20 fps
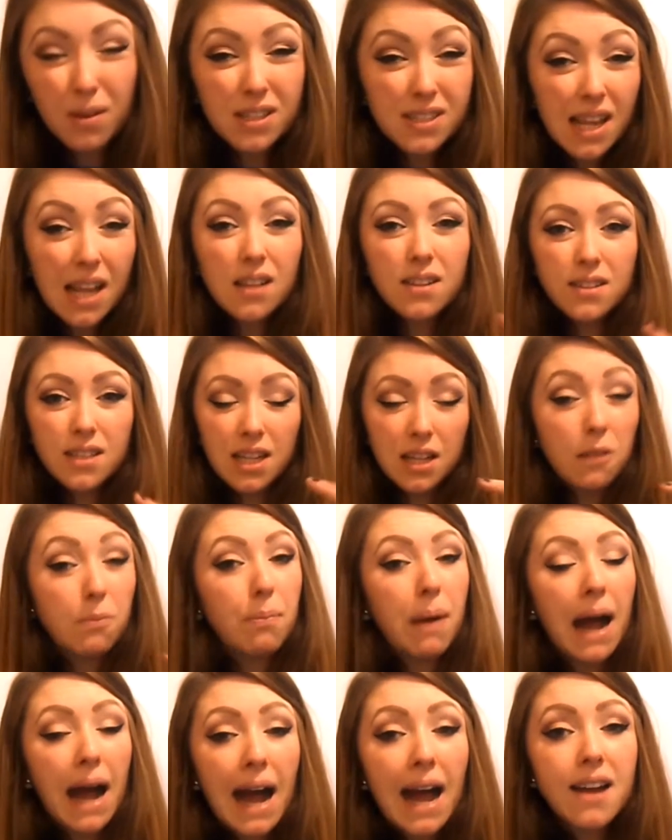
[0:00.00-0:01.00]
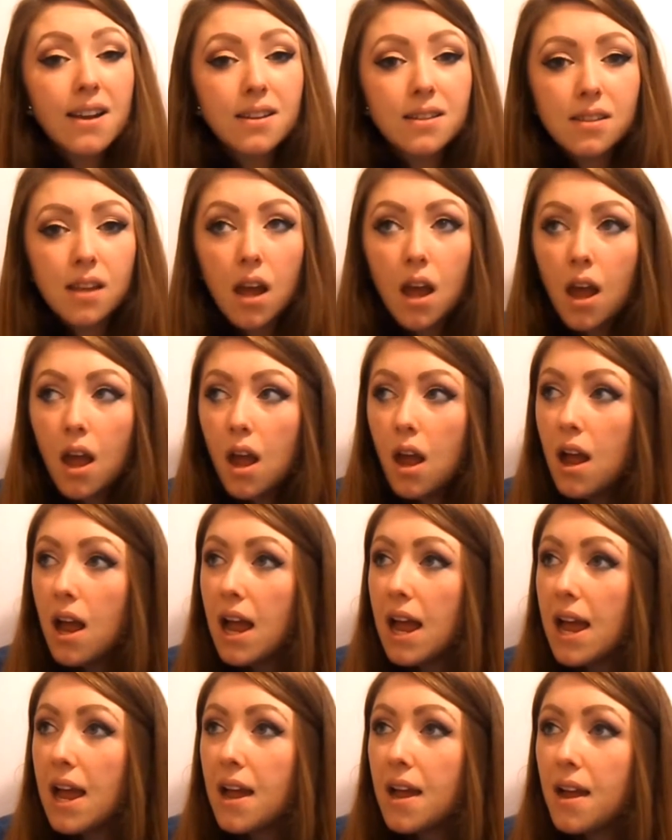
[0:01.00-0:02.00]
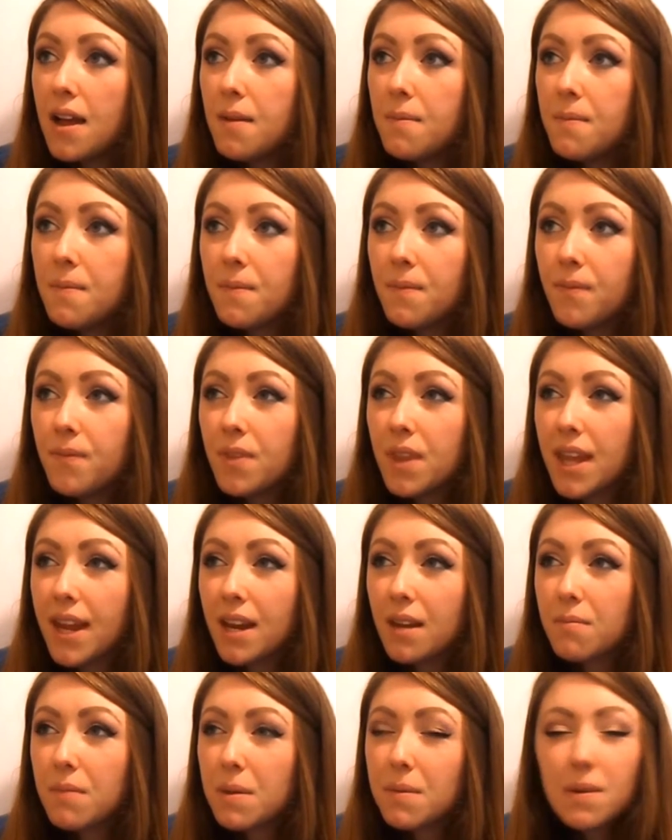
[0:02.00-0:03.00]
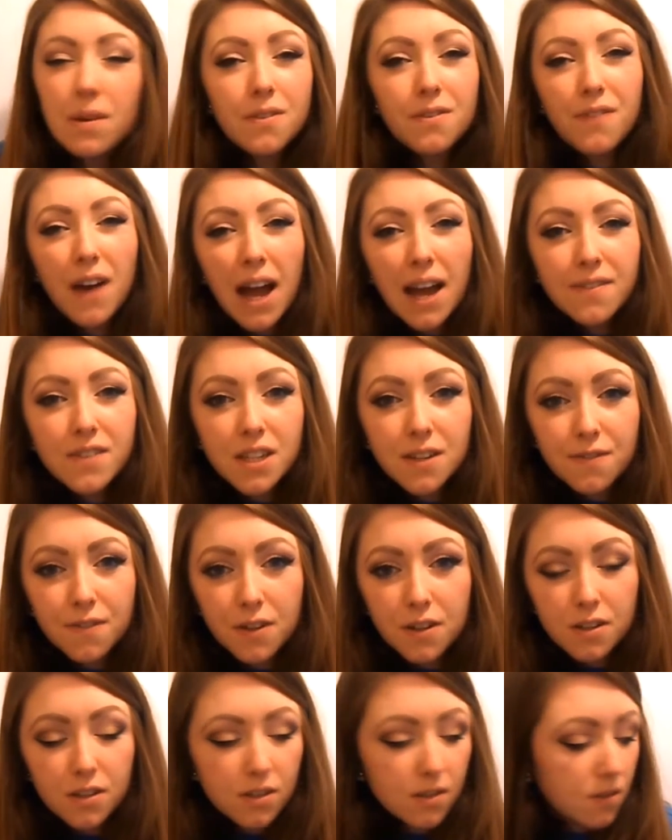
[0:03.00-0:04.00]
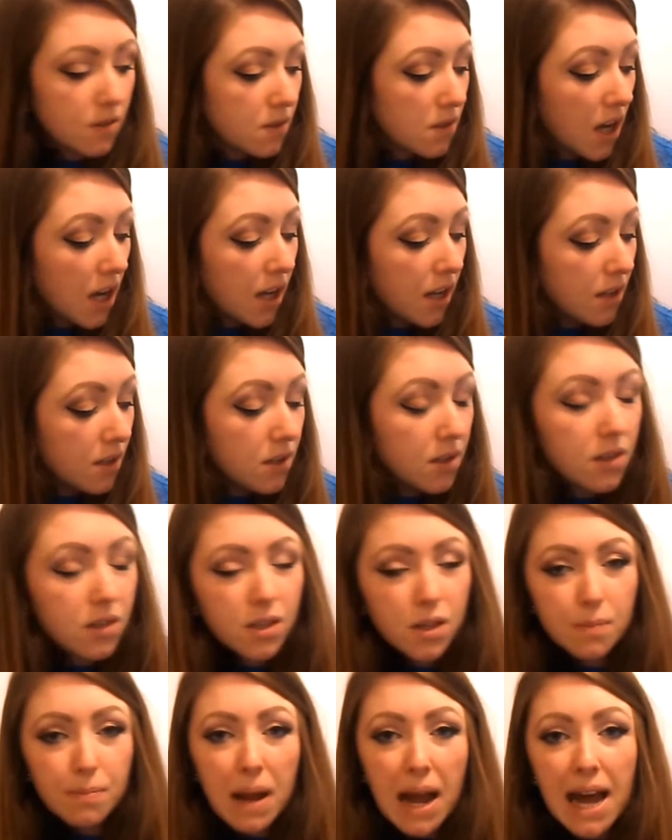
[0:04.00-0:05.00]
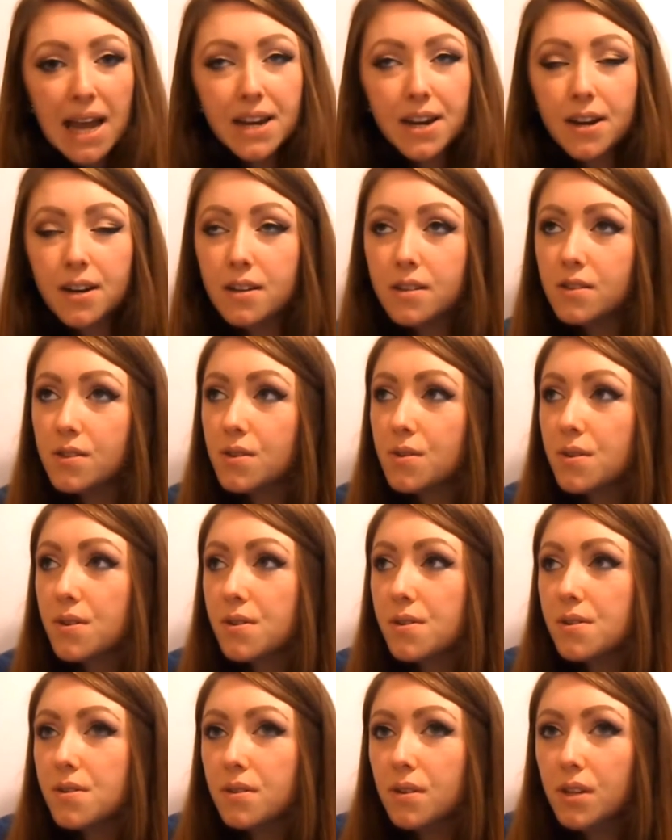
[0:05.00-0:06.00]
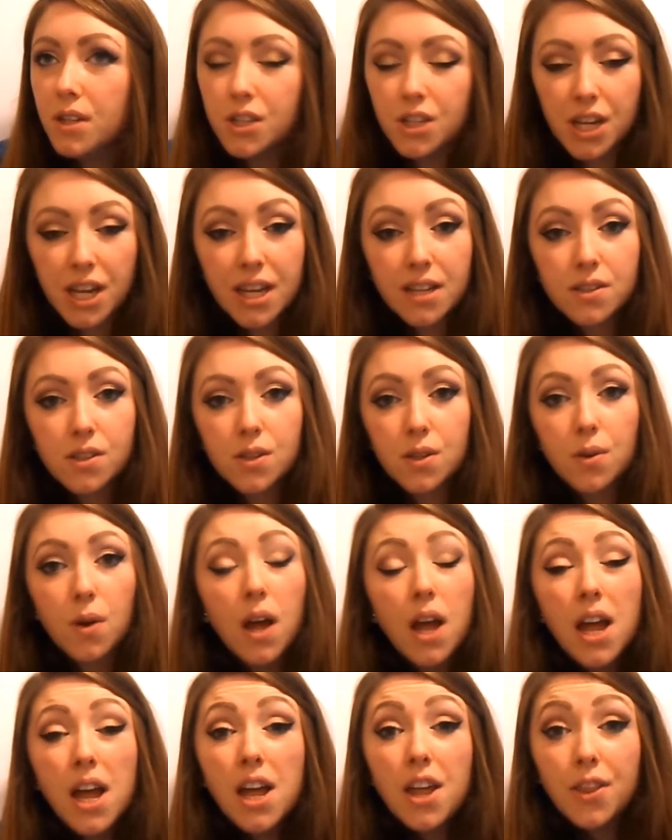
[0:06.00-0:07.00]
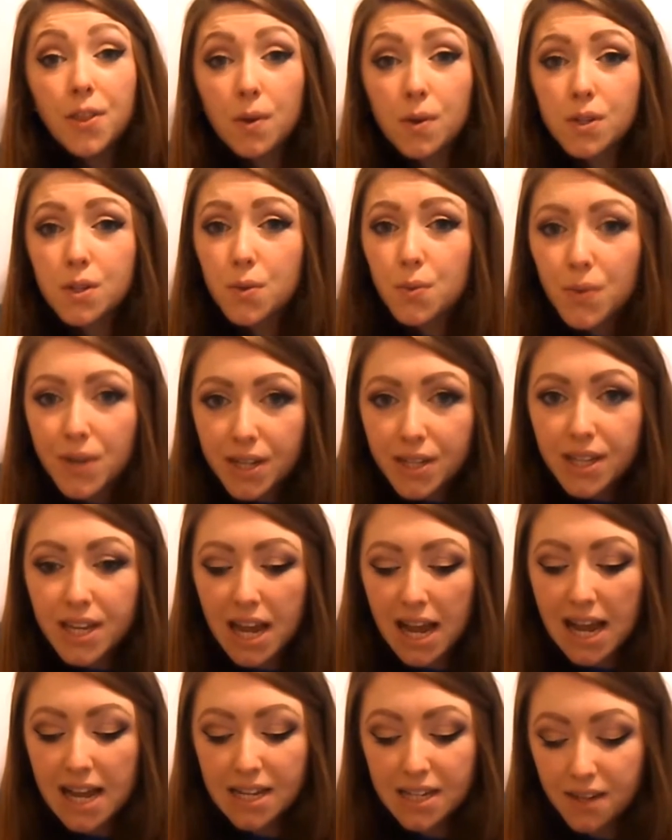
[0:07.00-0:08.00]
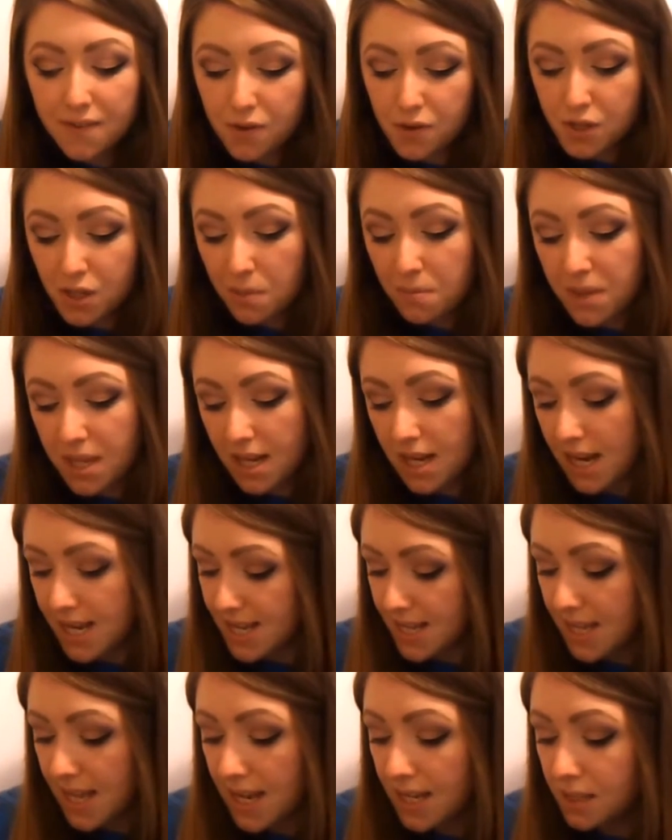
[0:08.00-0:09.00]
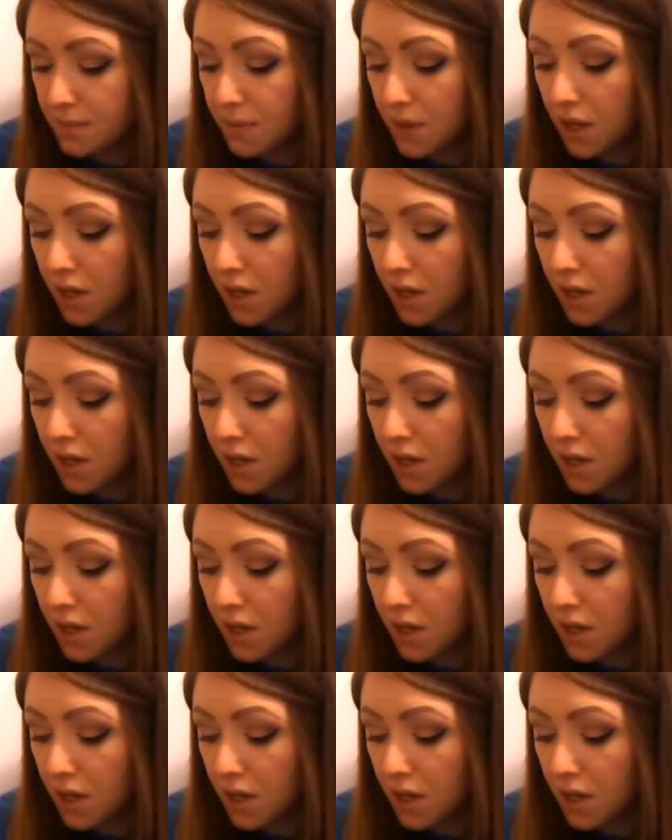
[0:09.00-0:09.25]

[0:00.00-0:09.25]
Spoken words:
sell it in little packs, like maybe with 5 different colors or patterns or shades. So those are really handy for something like this,